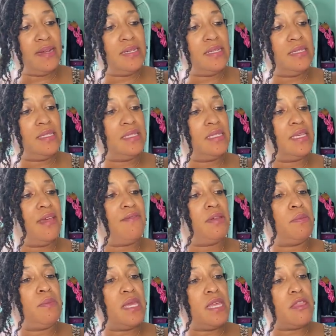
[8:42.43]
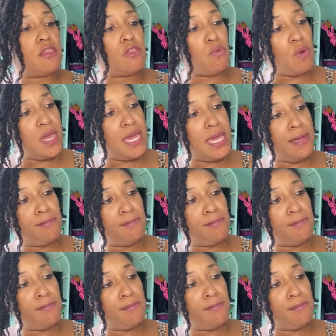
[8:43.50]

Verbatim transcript: And this is giving me three